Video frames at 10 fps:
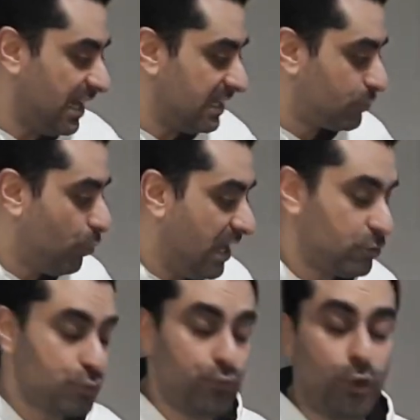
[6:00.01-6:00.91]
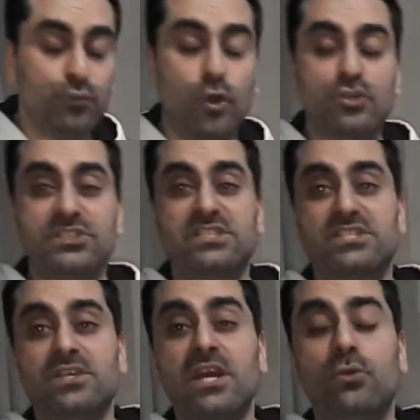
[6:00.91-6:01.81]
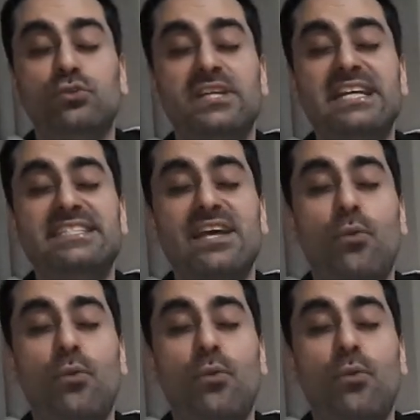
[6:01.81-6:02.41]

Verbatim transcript: and Juventus won versus Udinese